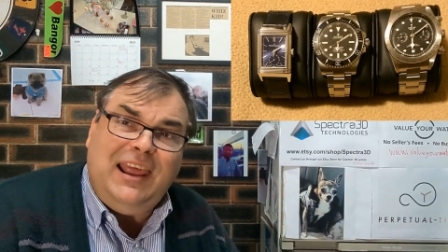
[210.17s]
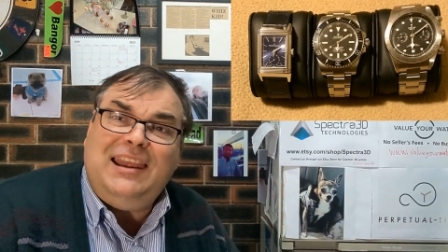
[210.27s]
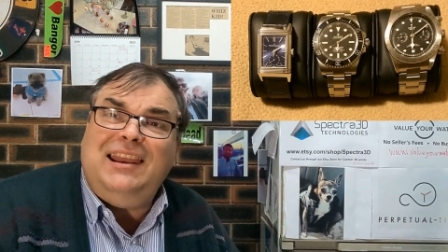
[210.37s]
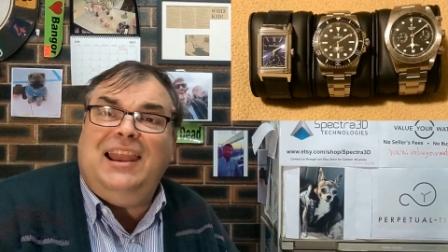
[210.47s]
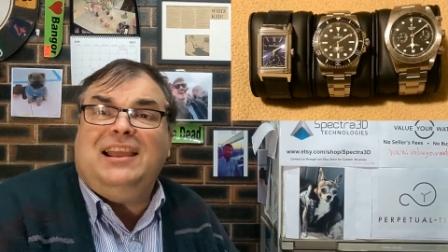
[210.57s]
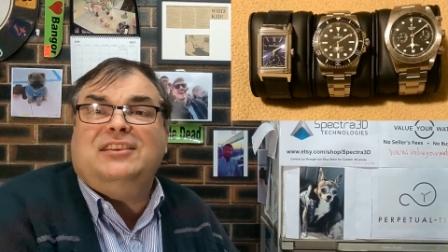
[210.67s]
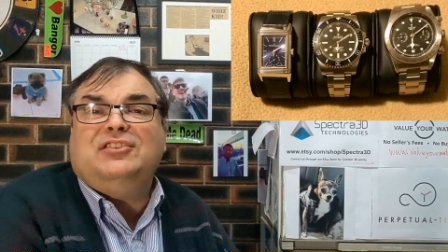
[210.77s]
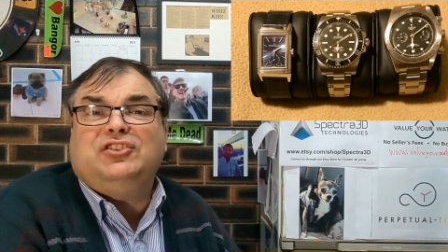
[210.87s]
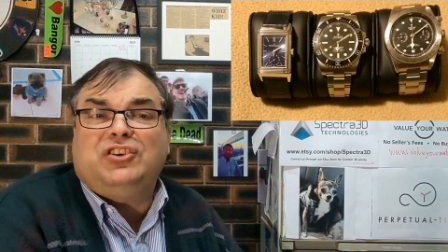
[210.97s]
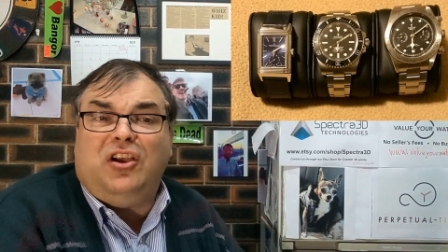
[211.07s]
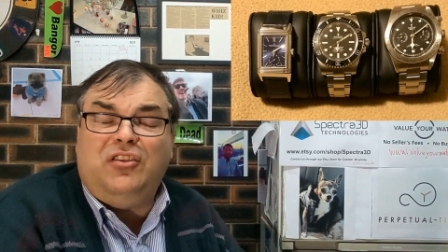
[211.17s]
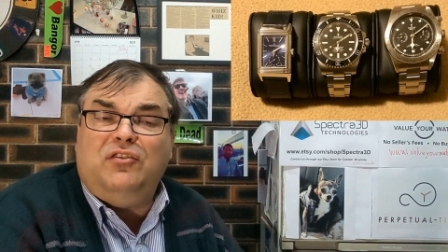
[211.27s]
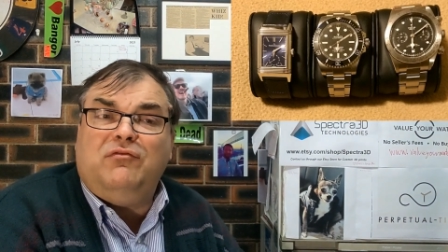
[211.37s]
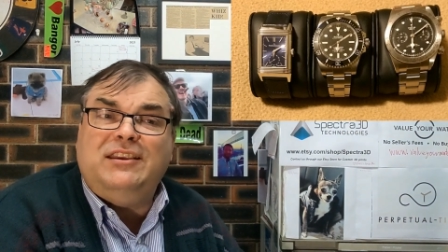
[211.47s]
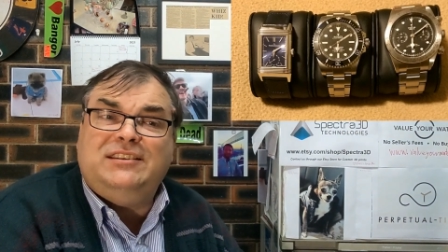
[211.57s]
Lady Luck Sean,
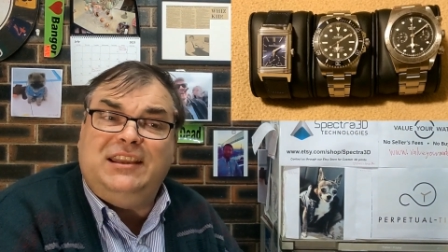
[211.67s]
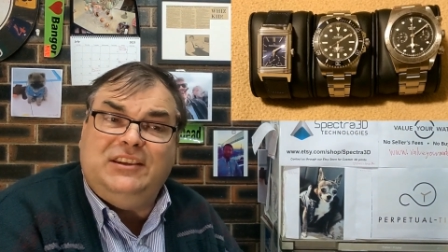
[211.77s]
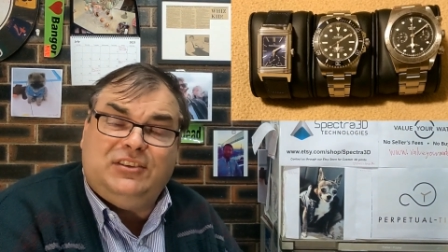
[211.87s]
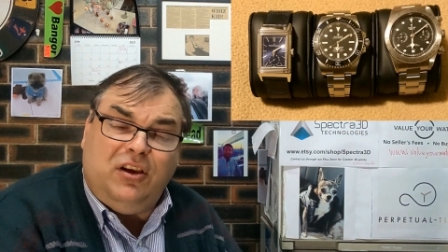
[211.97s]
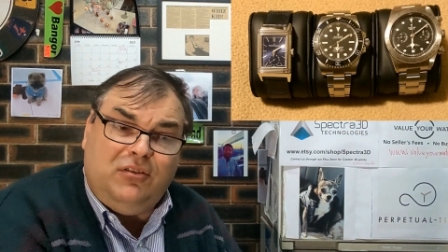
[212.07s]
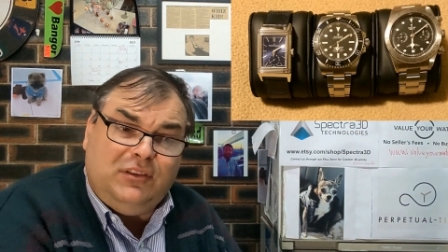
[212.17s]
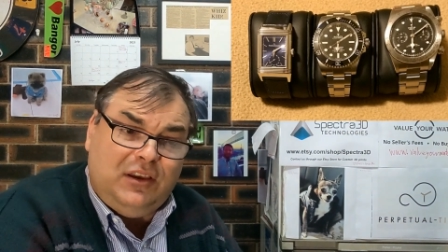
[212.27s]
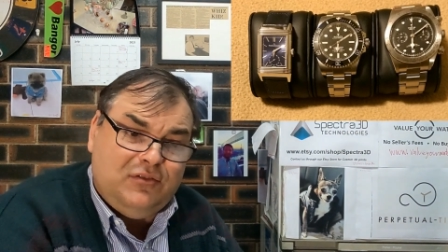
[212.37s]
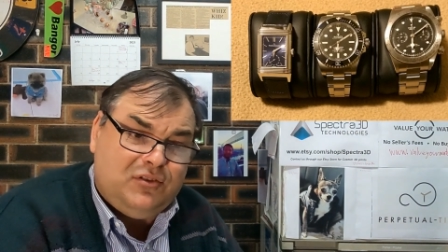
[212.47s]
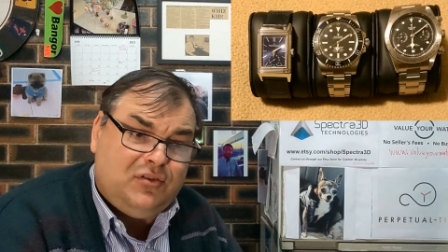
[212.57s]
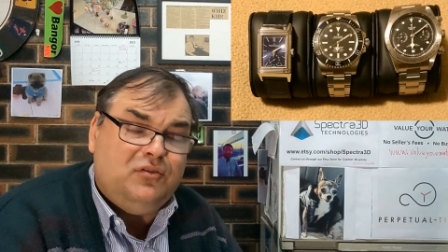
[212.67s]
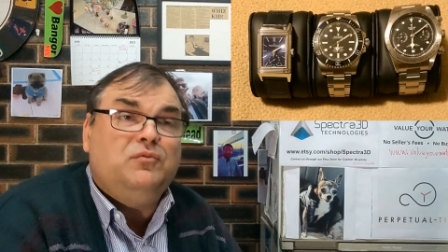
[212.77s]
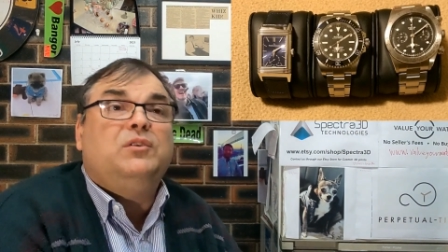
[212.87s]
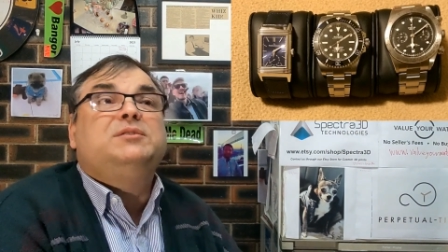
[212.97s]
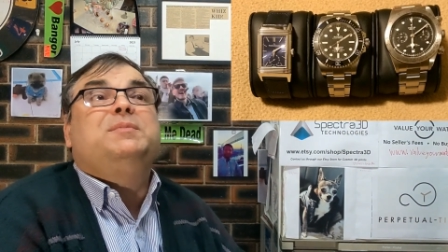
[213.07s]
the reason he sold those
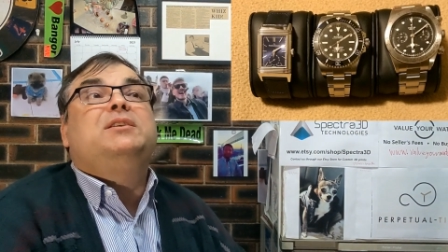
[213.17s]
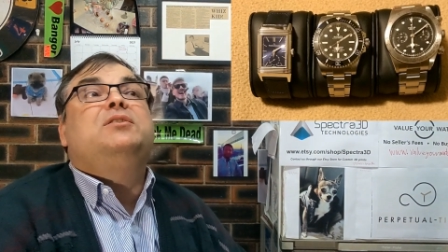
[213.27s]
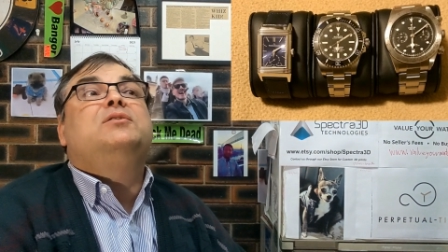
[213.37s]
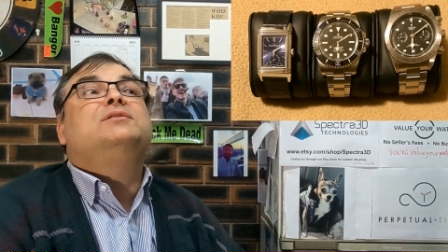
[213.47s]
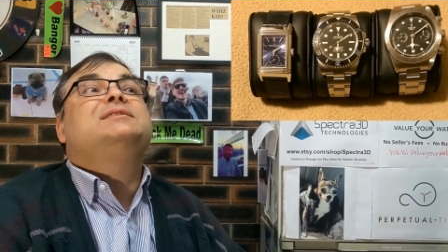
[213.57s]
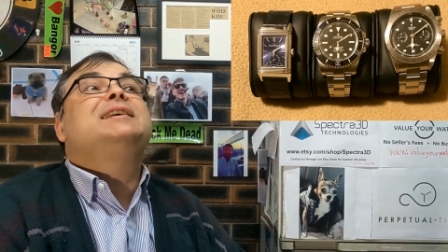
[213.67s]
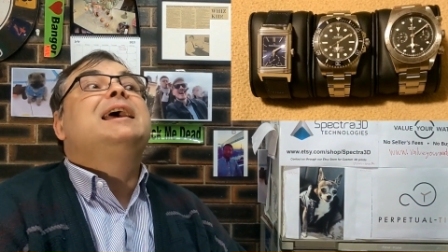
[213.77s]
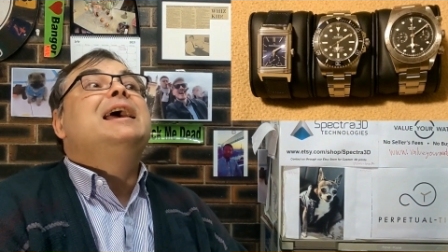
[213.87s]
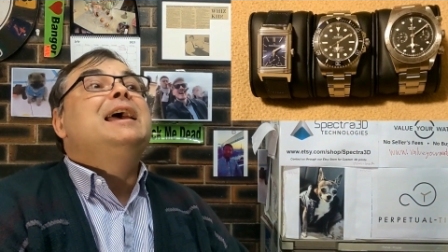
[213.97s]
two was because